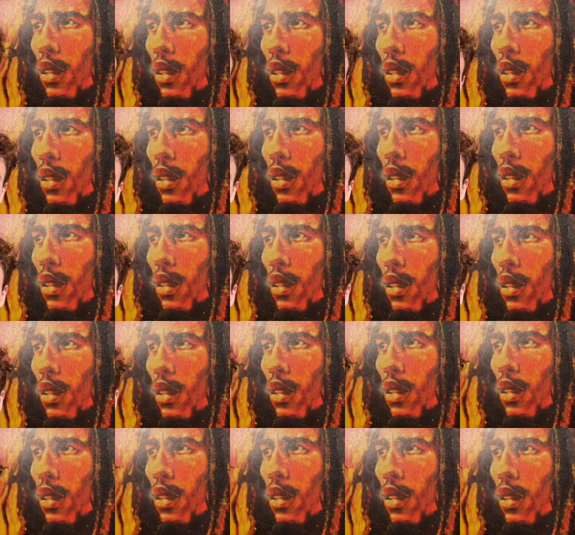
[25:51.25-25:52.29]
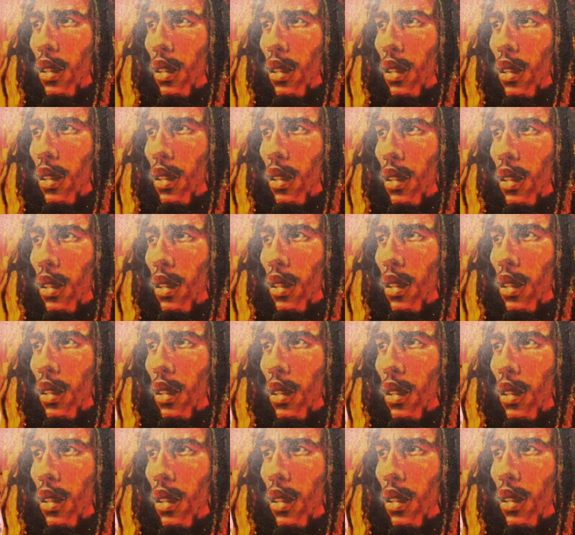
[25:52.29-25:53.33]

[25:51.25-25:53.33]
This person isn't speaking.